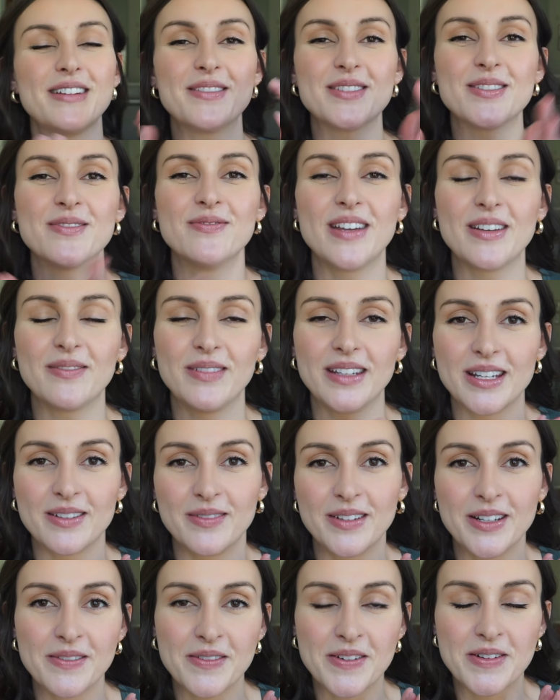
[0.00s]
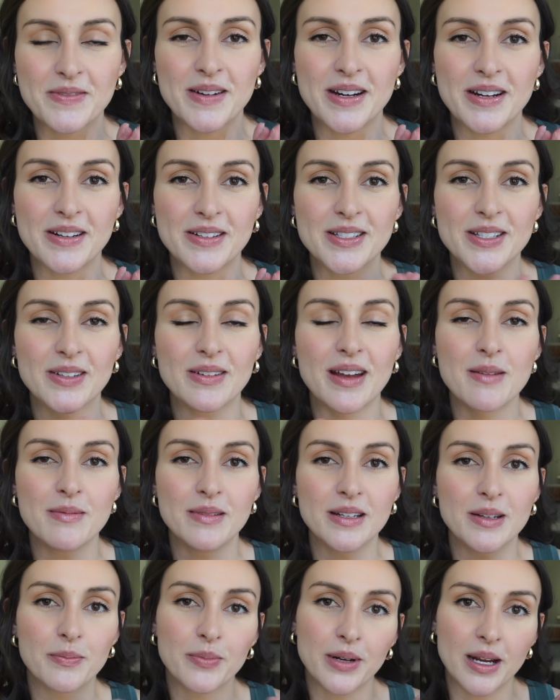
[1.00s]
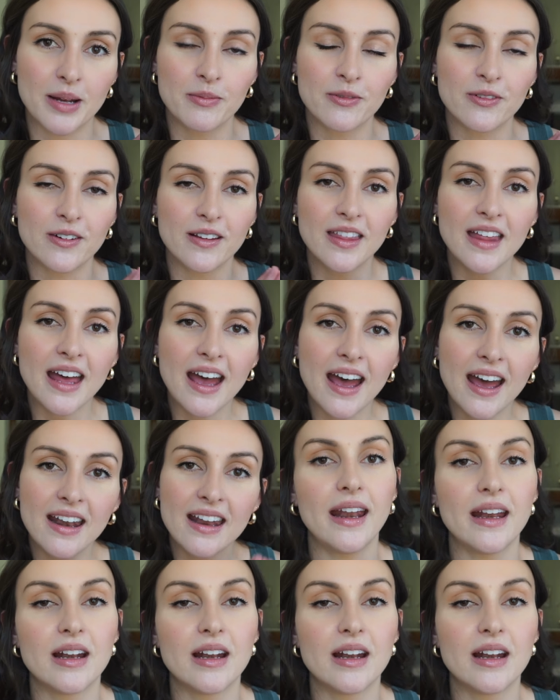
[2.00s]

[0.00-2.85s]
have some family coming over tomorrow. So I'm going to prep for that.